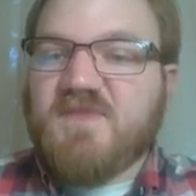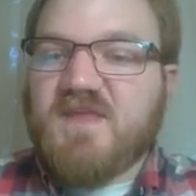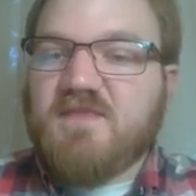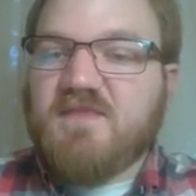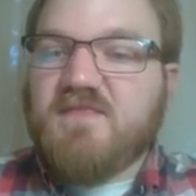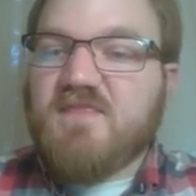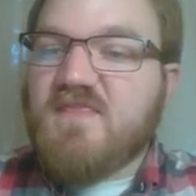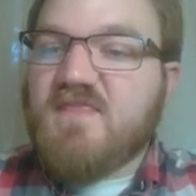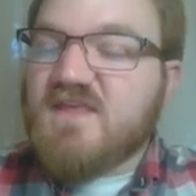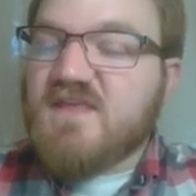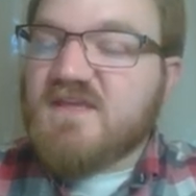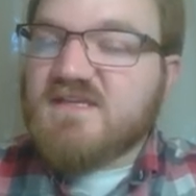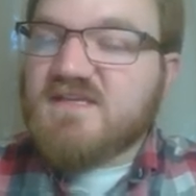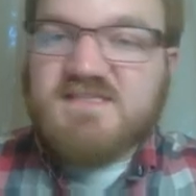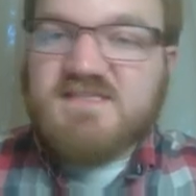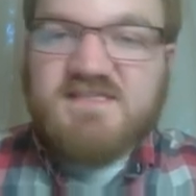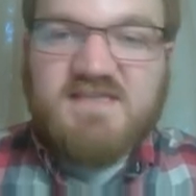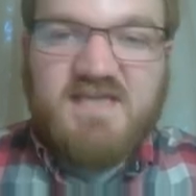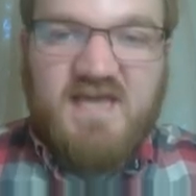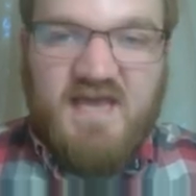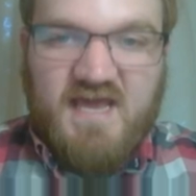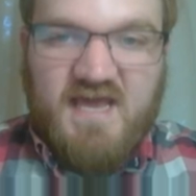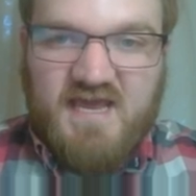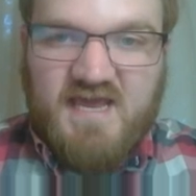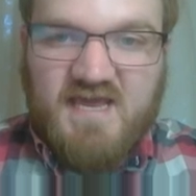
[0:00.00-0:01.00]
In
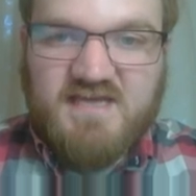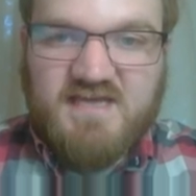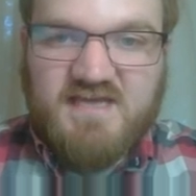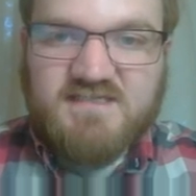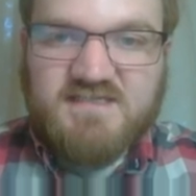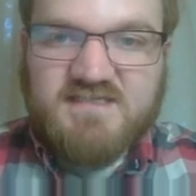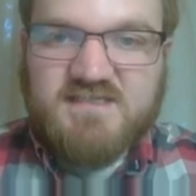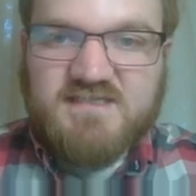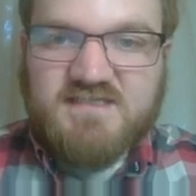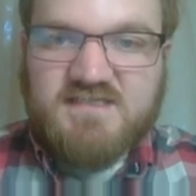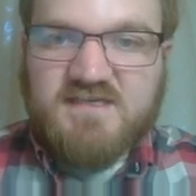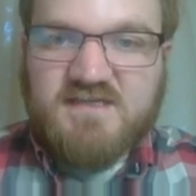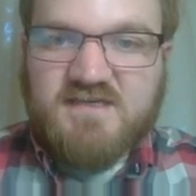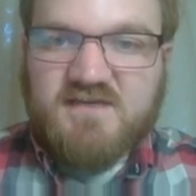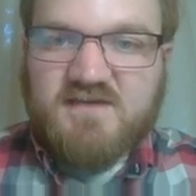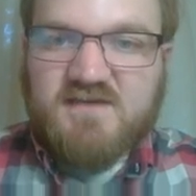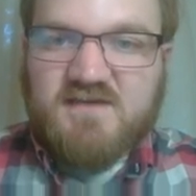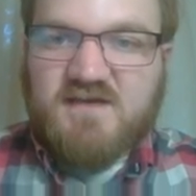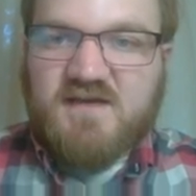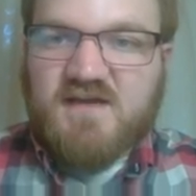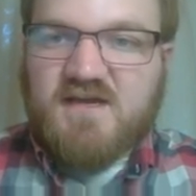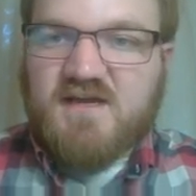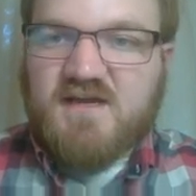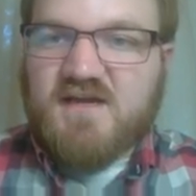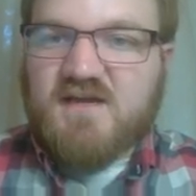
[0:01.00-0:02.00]
this case,
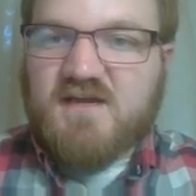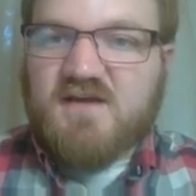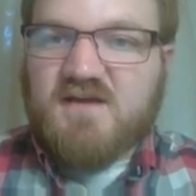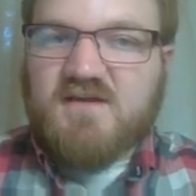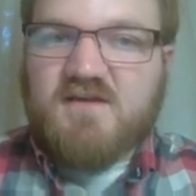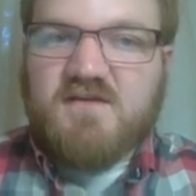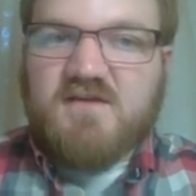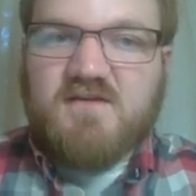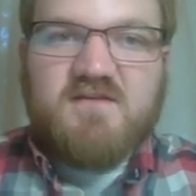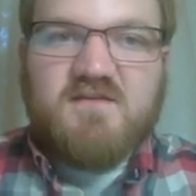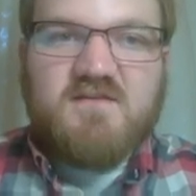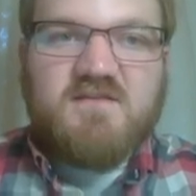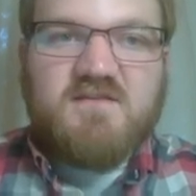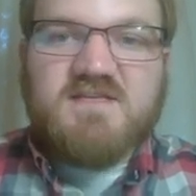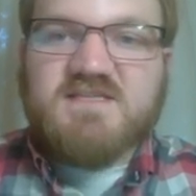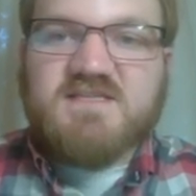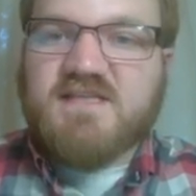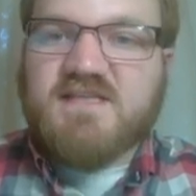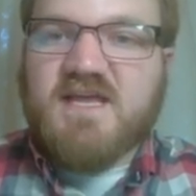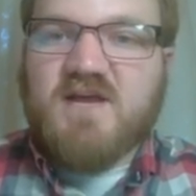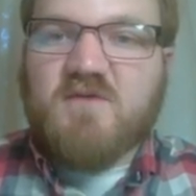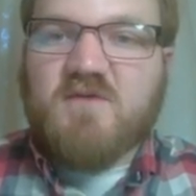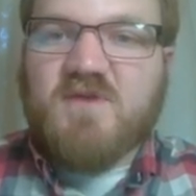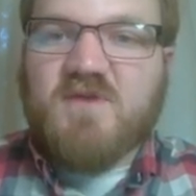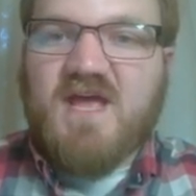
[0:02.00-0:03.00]

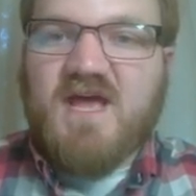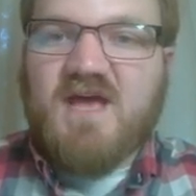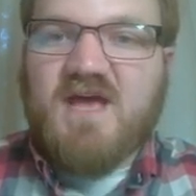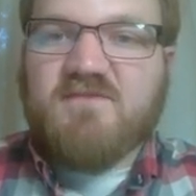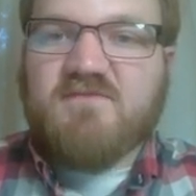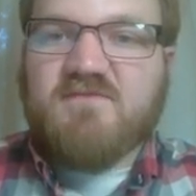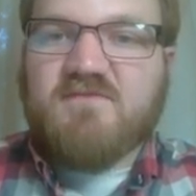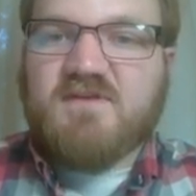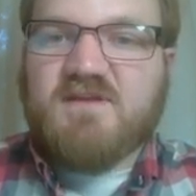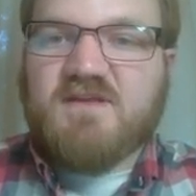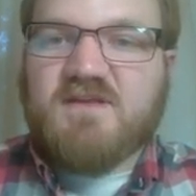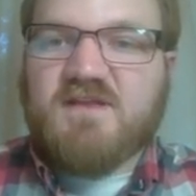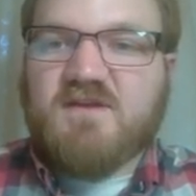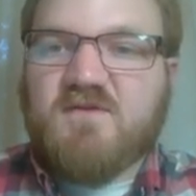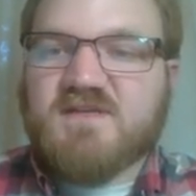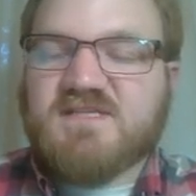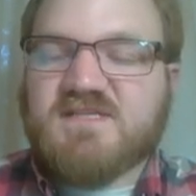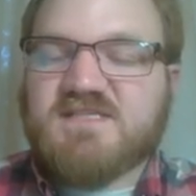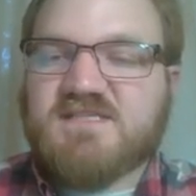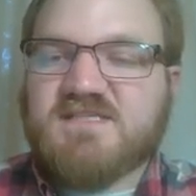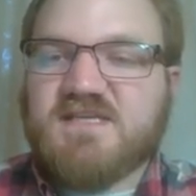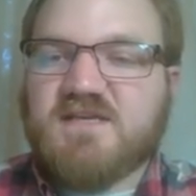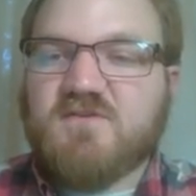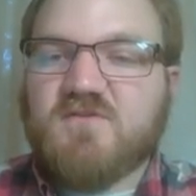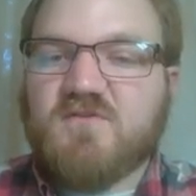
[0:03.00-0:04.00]
this layout would have a
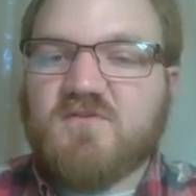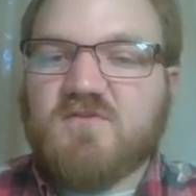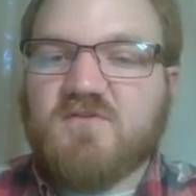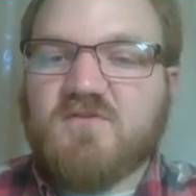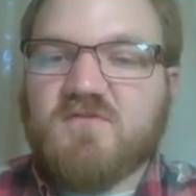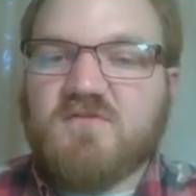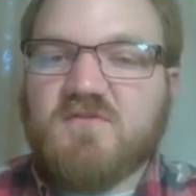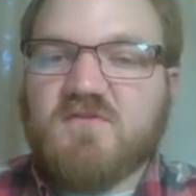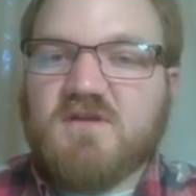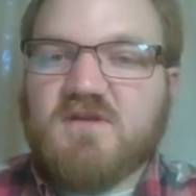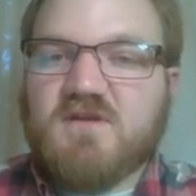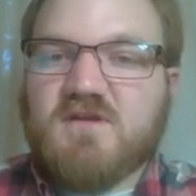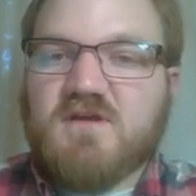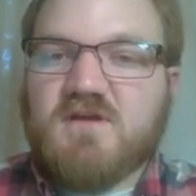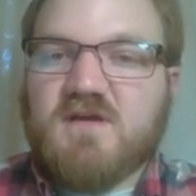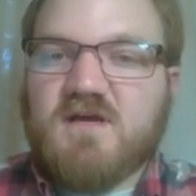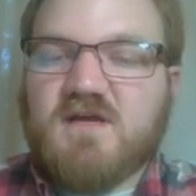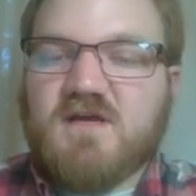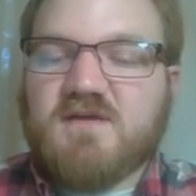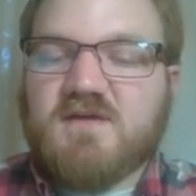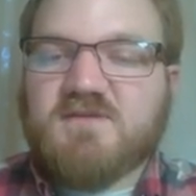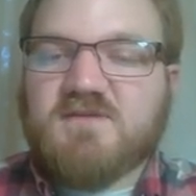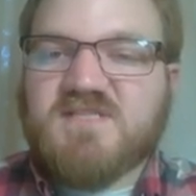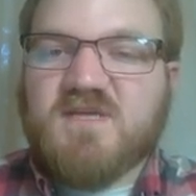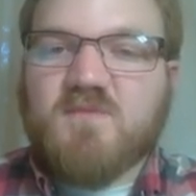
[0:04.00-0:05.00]
single
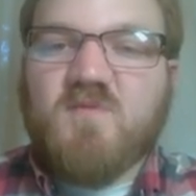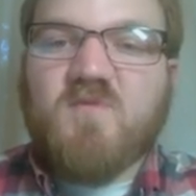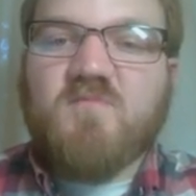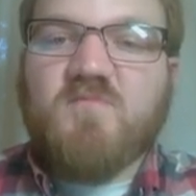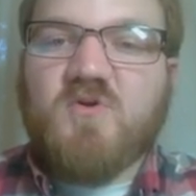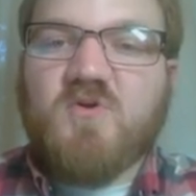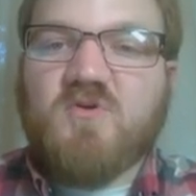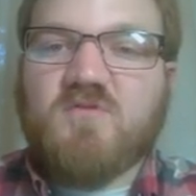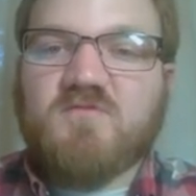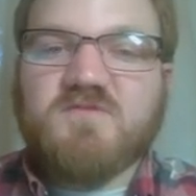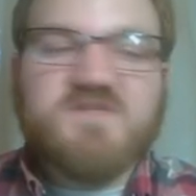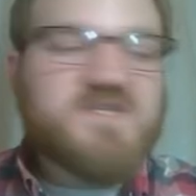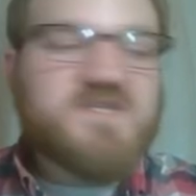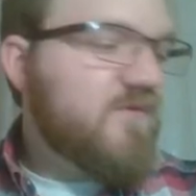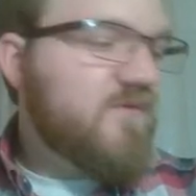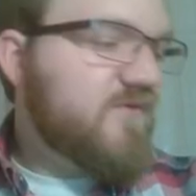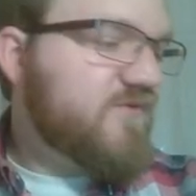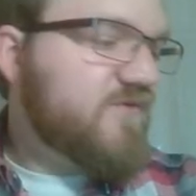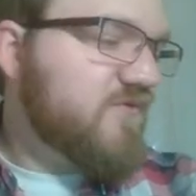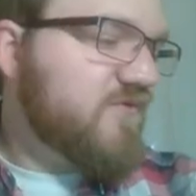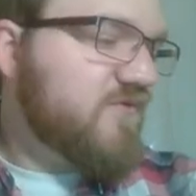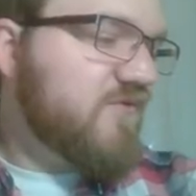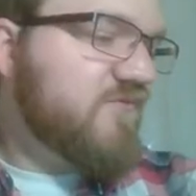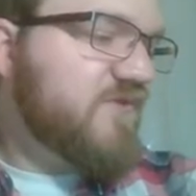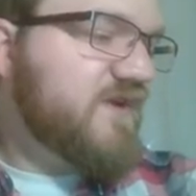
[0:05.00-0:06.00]
double pole double
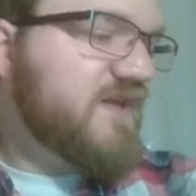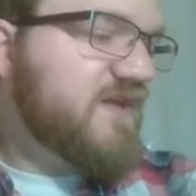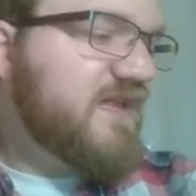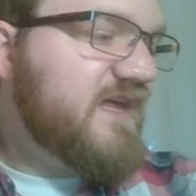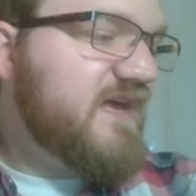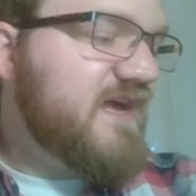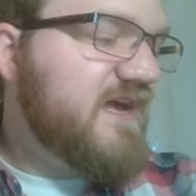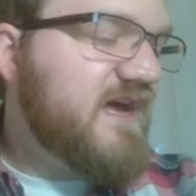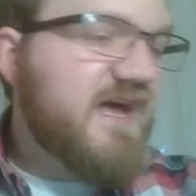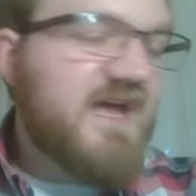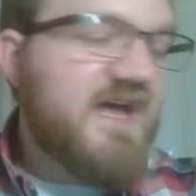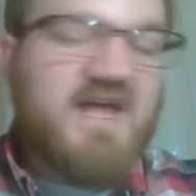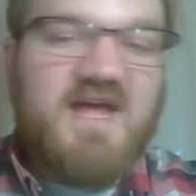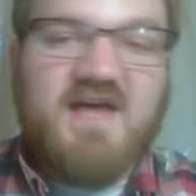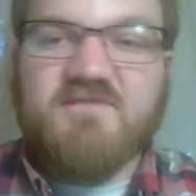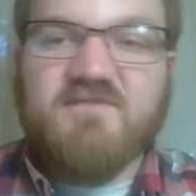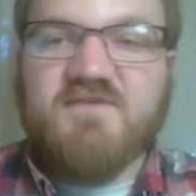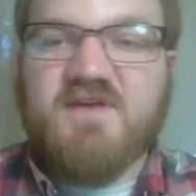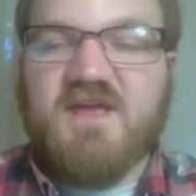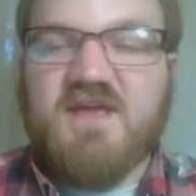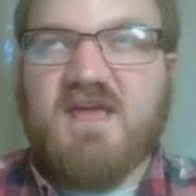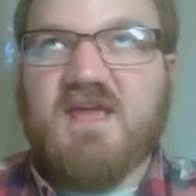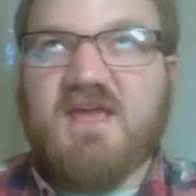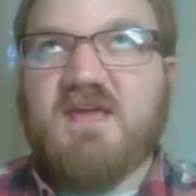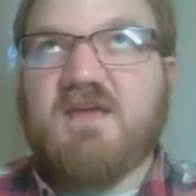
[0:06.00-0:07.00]
throw relay. I
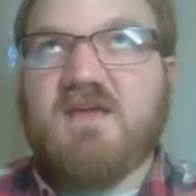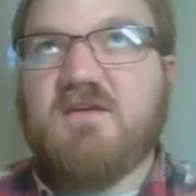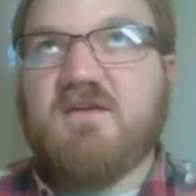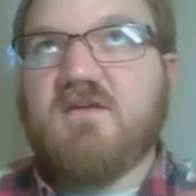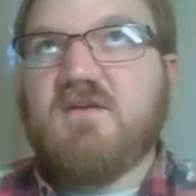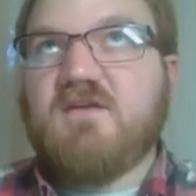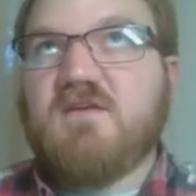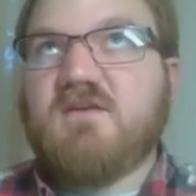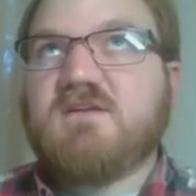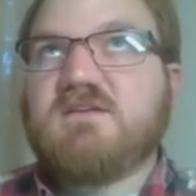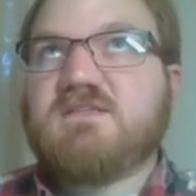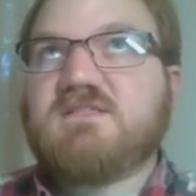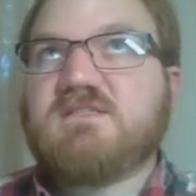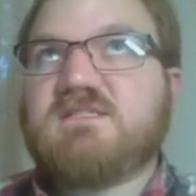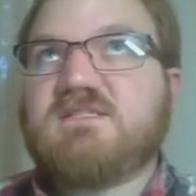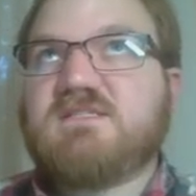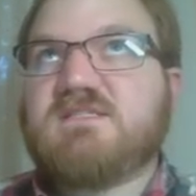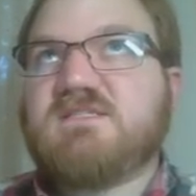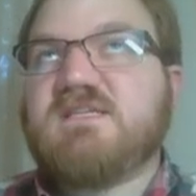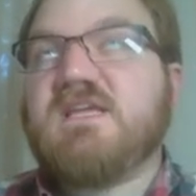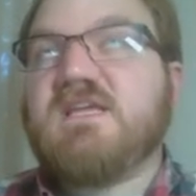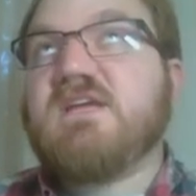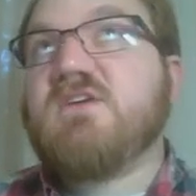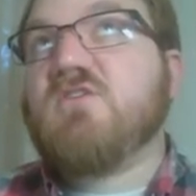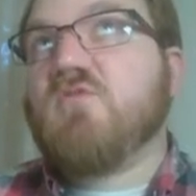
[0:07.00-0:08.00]
have a
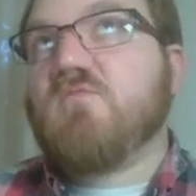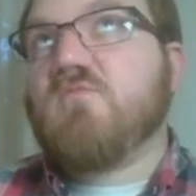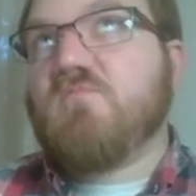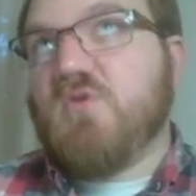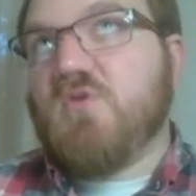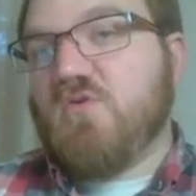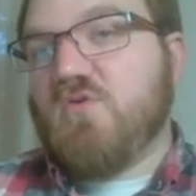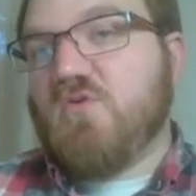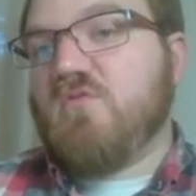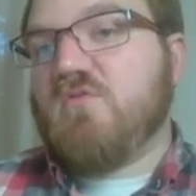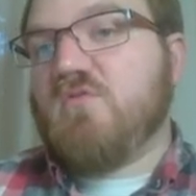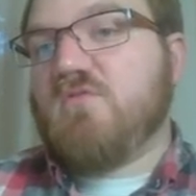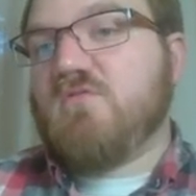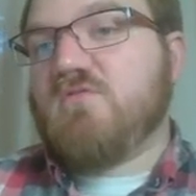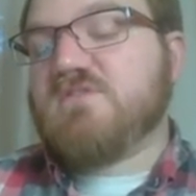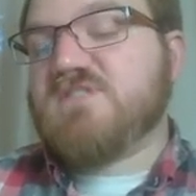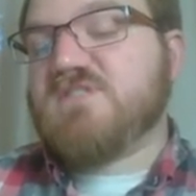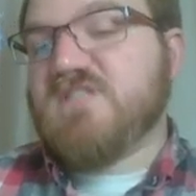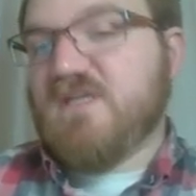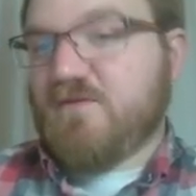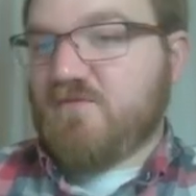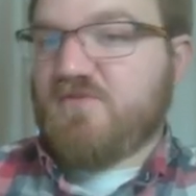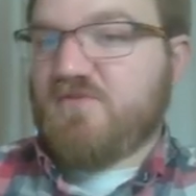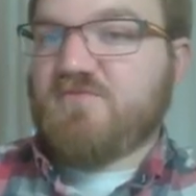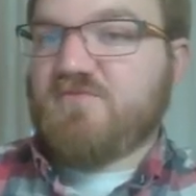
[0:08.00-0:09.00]
single pole
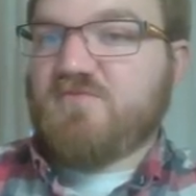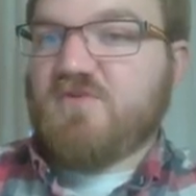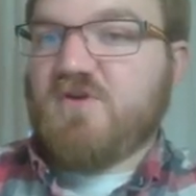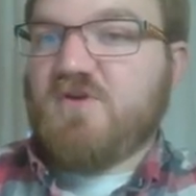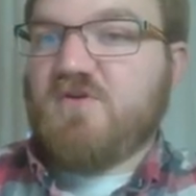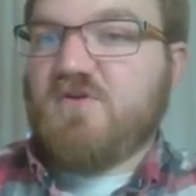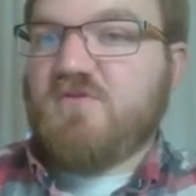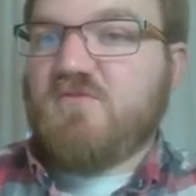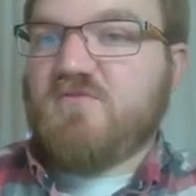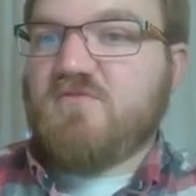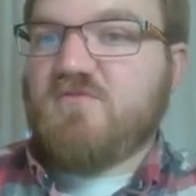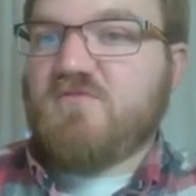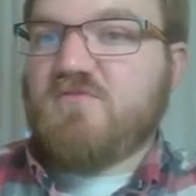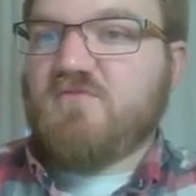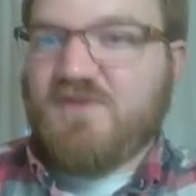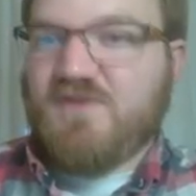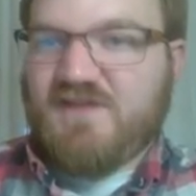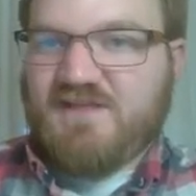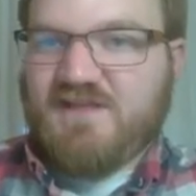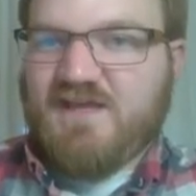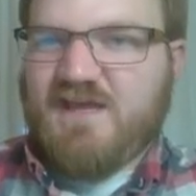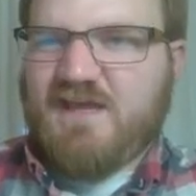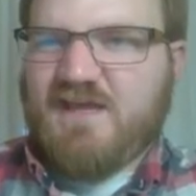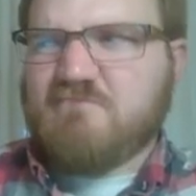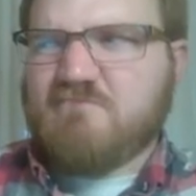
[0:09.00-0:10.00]
double throw
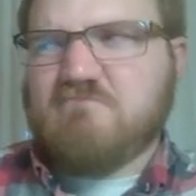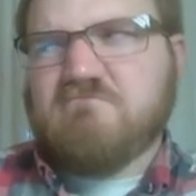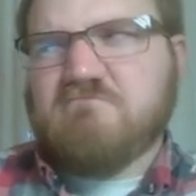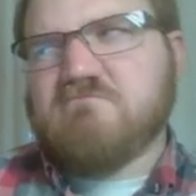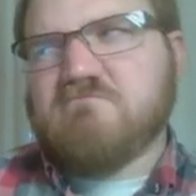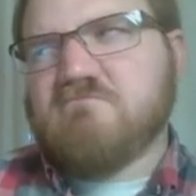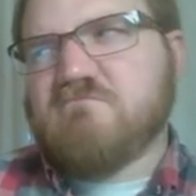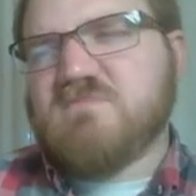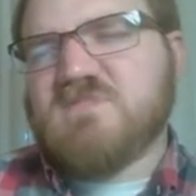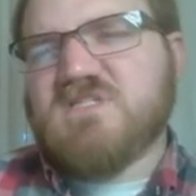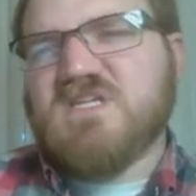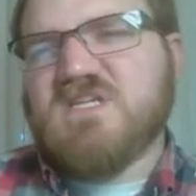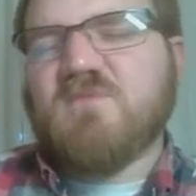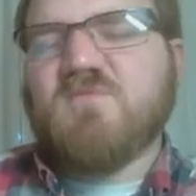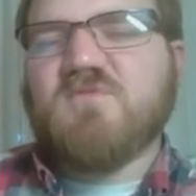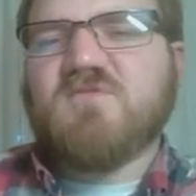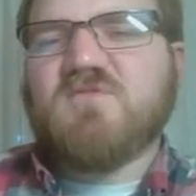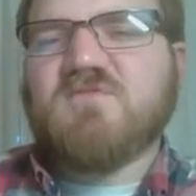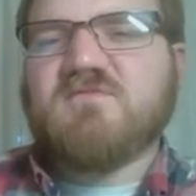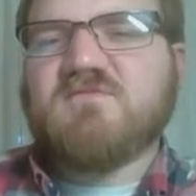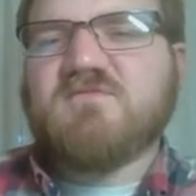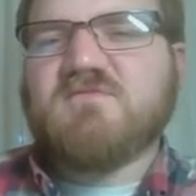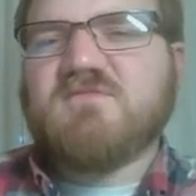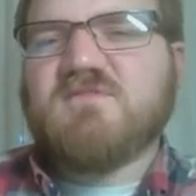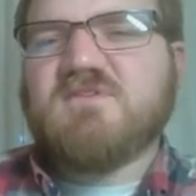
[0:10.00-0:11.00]
relay.
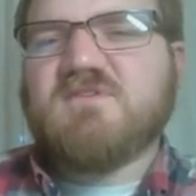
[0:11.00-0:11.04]
I